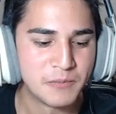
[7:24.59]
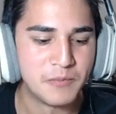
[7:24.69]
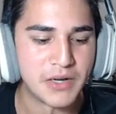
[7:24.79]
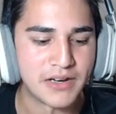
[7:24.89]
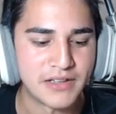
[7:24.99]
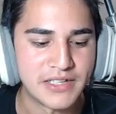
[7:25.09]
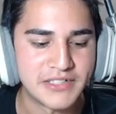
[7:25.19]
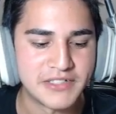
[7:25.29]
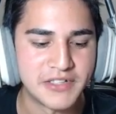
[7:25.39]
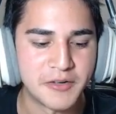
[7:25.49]
But I'll
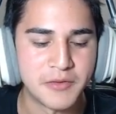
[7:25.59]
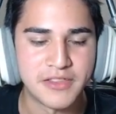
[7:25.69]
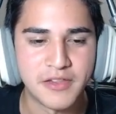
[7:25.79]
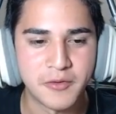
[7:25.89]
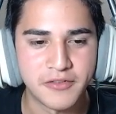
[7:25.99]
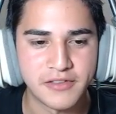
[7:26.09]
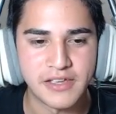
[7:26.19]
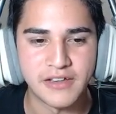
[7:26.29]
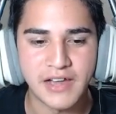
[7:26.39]
let you know with no skill.